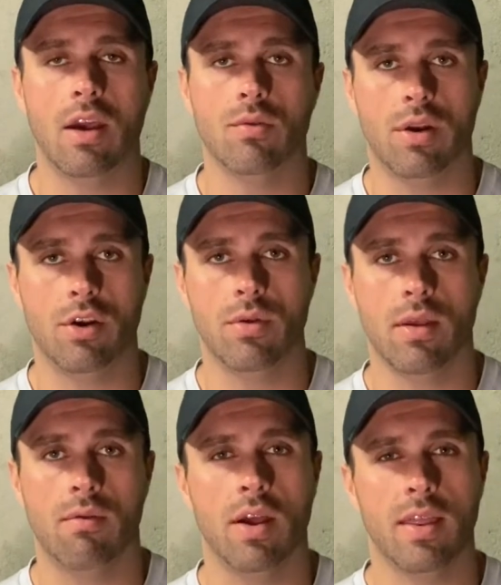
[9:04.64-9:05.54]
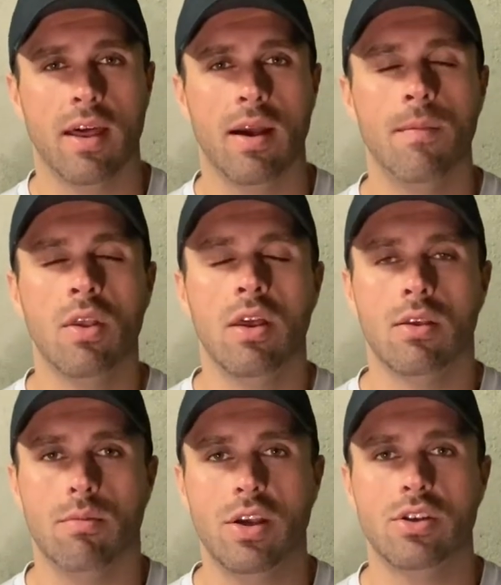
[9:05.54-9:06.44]
when I do stuff like that. So
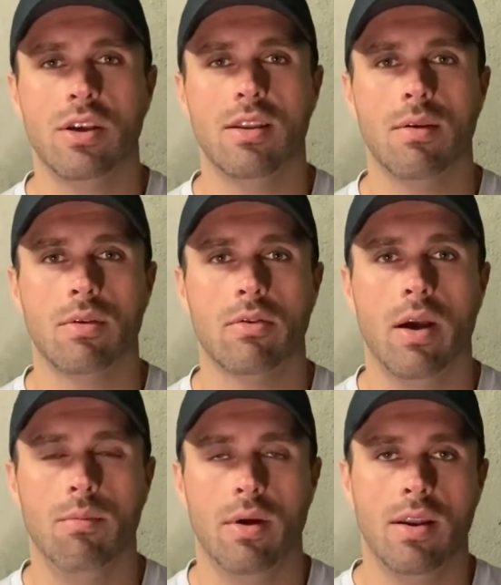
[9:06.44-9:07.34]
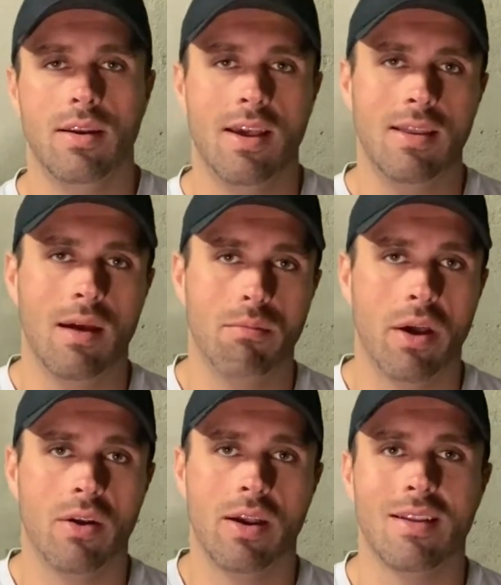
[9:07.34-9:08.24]
make sure you hit that subscribe button, hit that
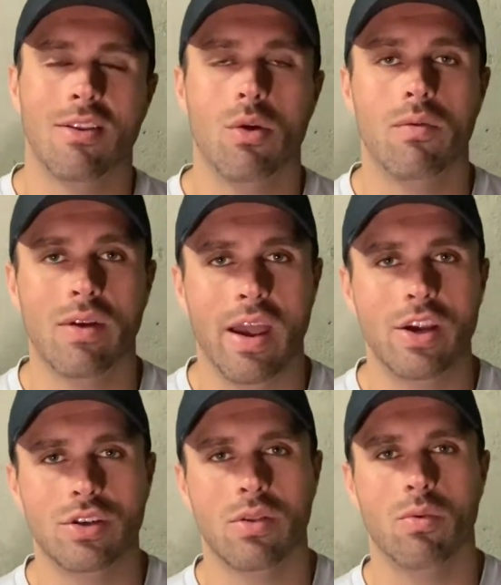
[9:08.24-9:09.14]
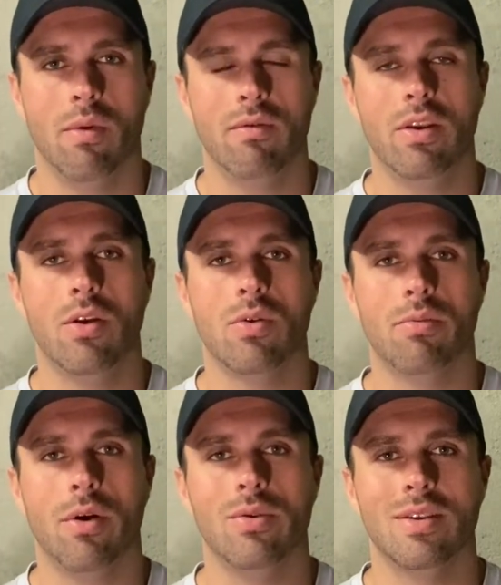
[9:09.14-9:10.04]
bell to get the notifications when my videos are
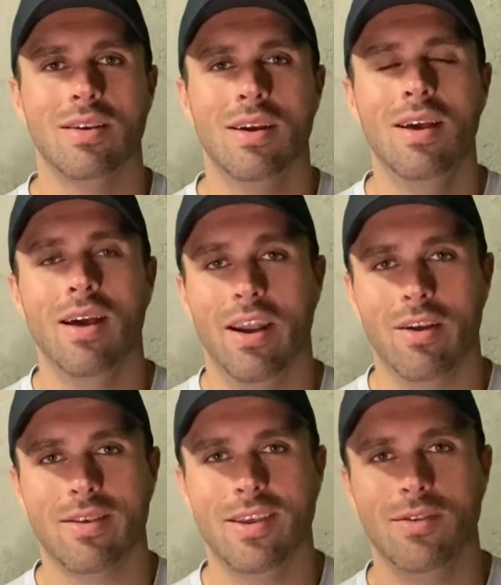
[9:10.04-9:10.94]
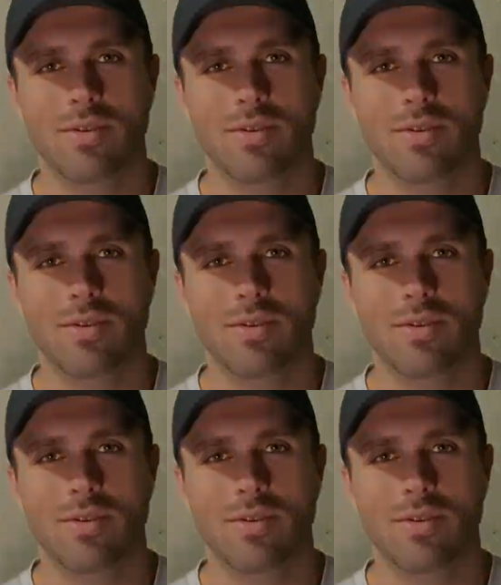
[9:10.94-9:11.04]
posted, and I'll see you in